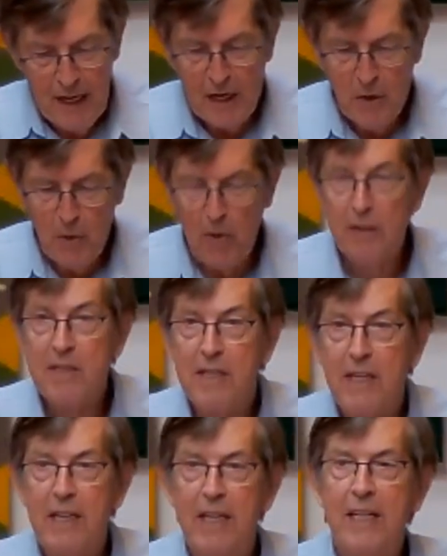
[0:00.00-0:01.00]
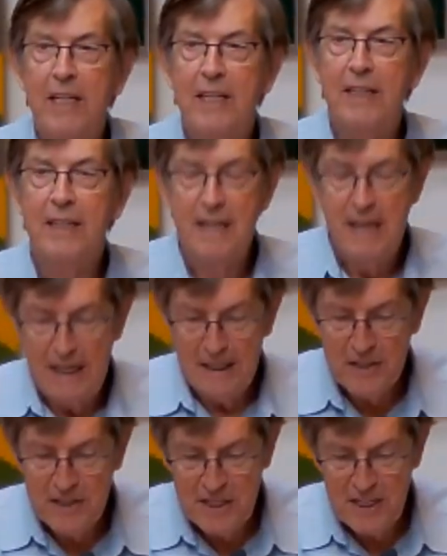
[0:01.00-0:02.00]
Equality in
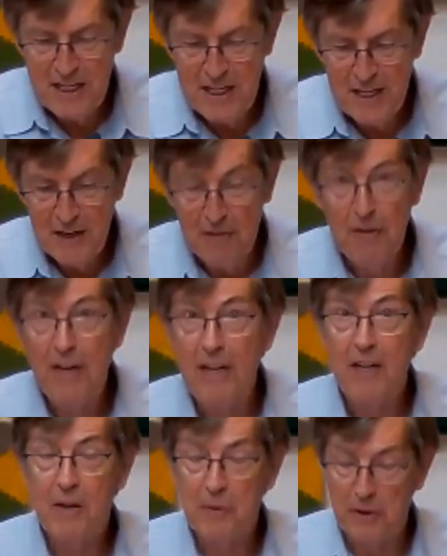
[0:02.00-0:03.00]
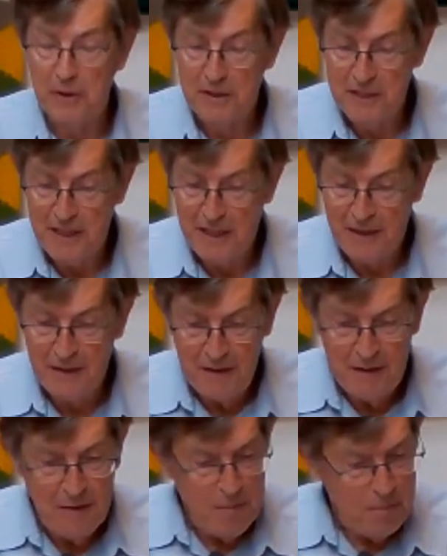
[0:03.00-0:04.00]
a Sea of Inequality
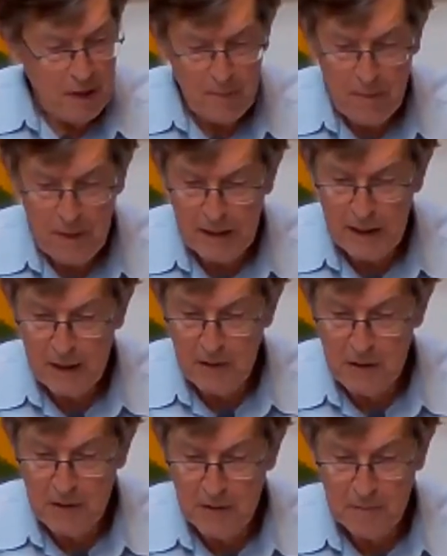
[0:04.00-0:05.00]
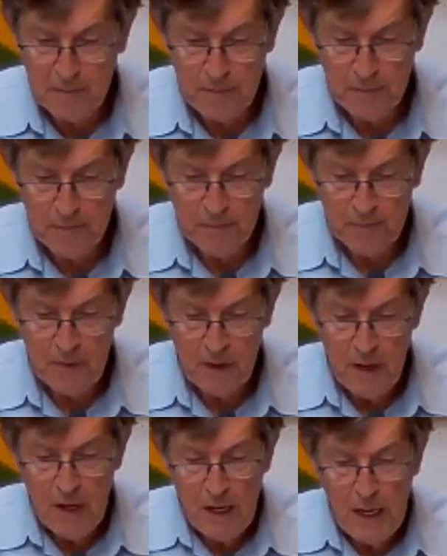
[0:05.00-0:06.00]
by Peggy Clark.
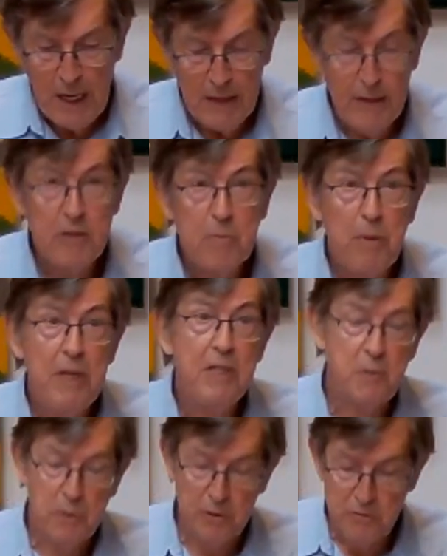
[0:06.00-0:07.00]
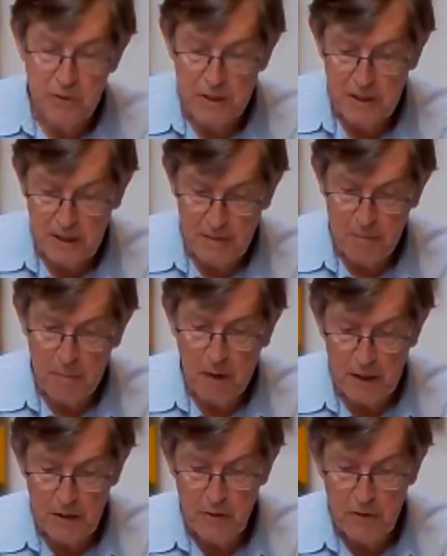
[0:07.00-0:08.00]
And this piece was written
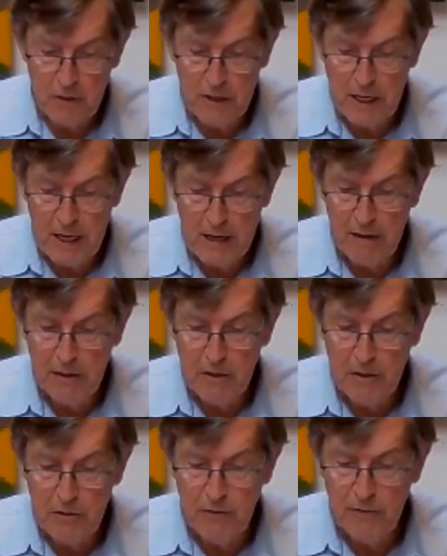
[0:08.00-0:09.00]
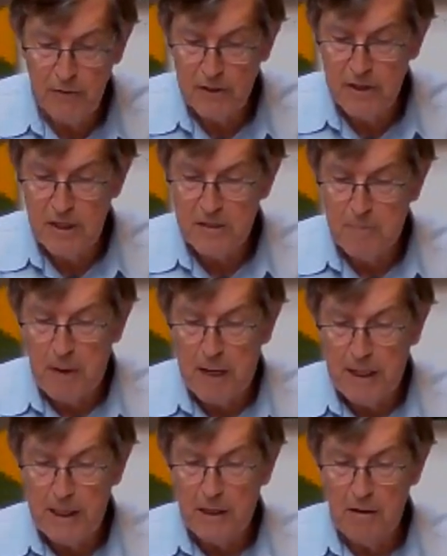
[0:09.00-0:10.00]
by Unitarian Universalist
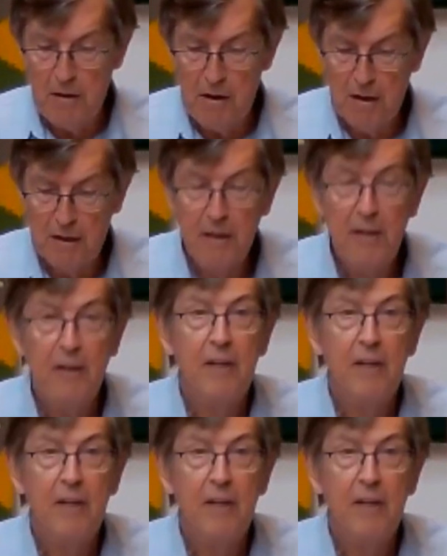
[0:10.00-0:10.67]
Peggy Clark,